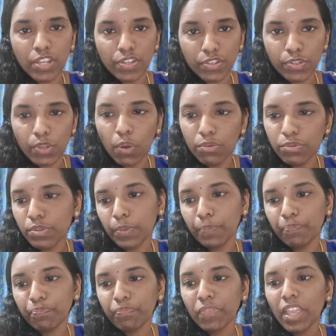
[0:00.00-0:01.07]
changes
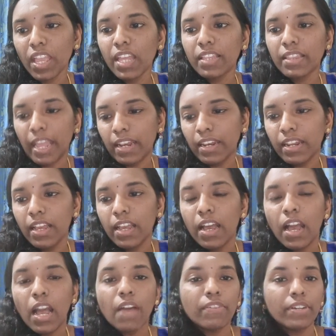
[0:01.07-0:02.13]
also. Then,
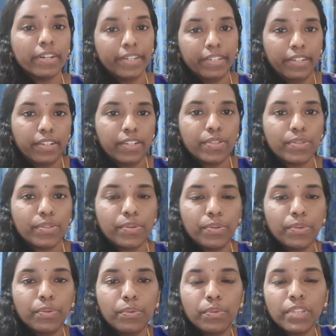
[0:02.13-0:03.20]
our turn.
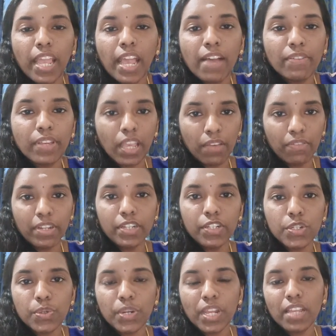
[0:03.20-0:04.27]
So they have
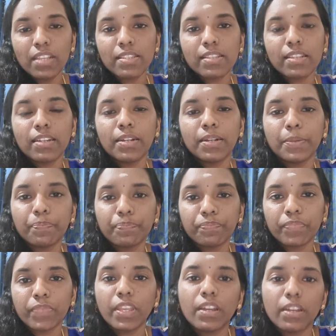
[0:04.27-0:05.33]
given today's
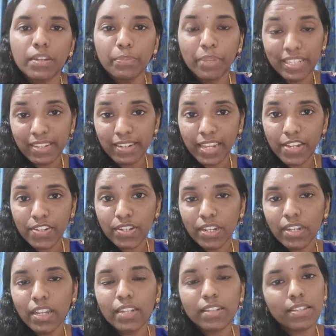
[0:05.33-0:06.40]

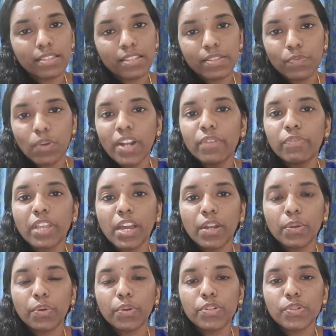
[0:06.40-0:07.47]
presentation and this is what we
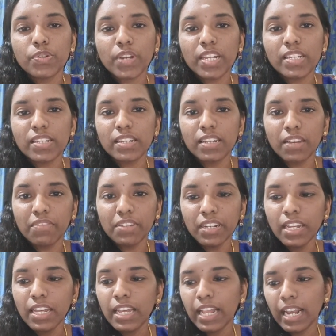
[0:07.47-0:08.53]
are going to write it in
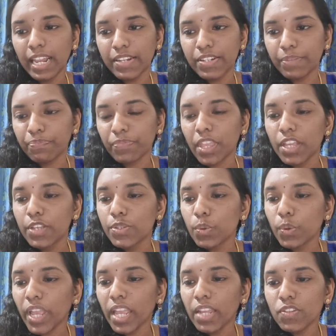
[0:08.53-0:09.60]
our letter.
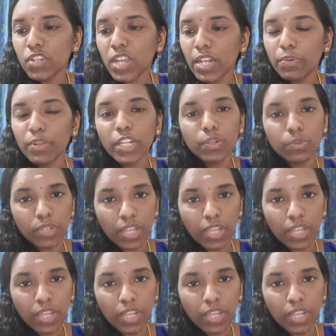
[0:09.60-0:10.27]
So 8 January